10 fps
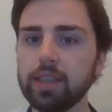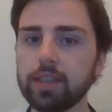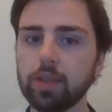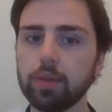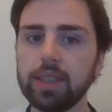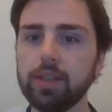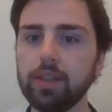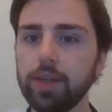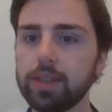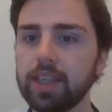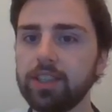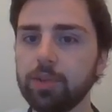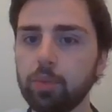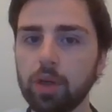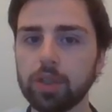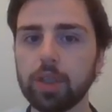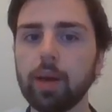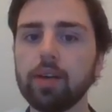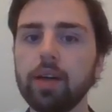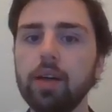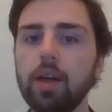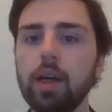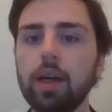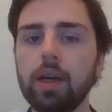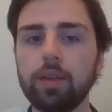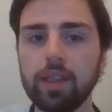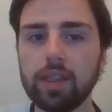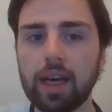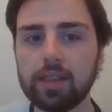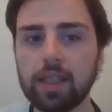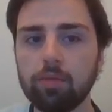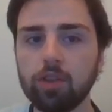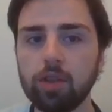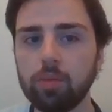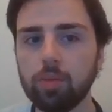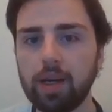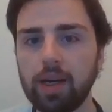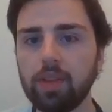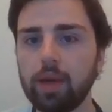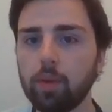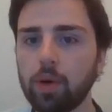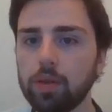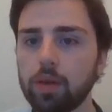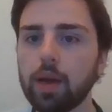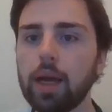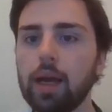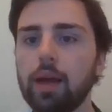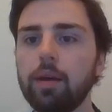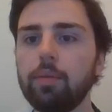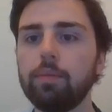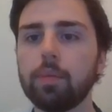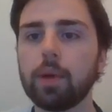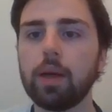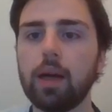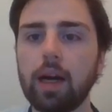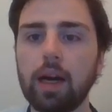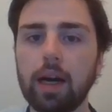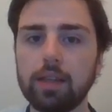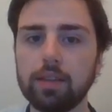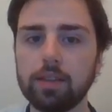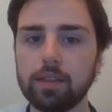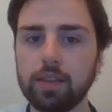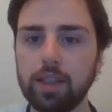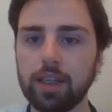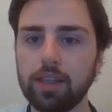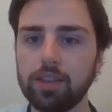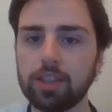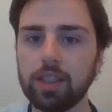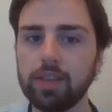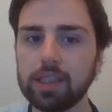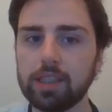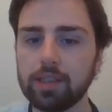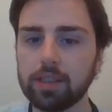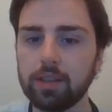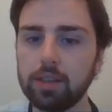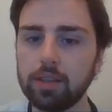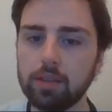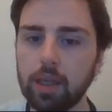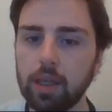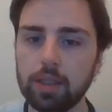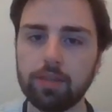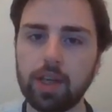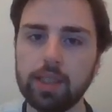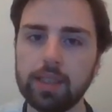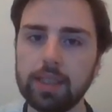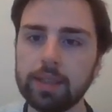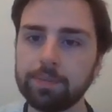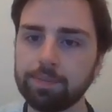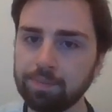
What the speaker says: So you'll see no scheduling whatsoever. The ads can run whenever they want, and you're just leaving it to its own devices.